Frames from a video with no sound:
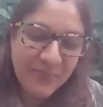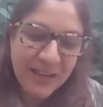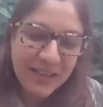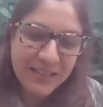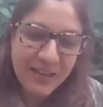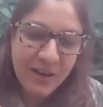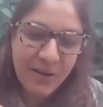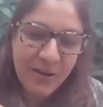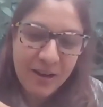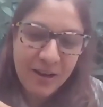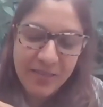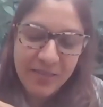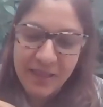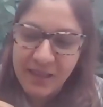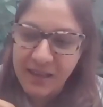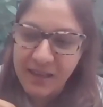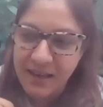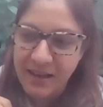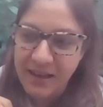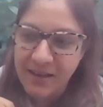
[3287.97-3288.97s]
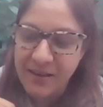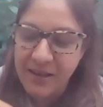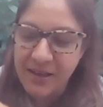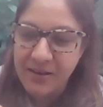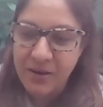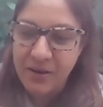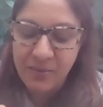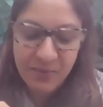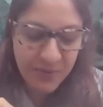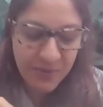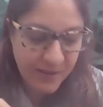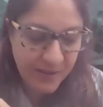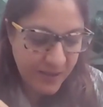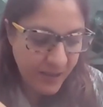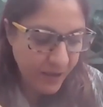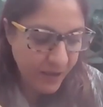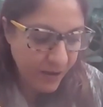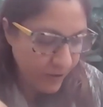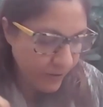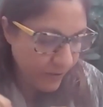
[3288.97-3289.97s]
No, I think, there's a
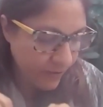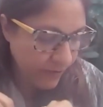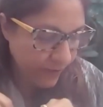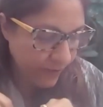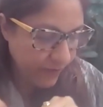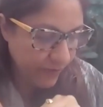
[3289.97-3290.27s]
lot of,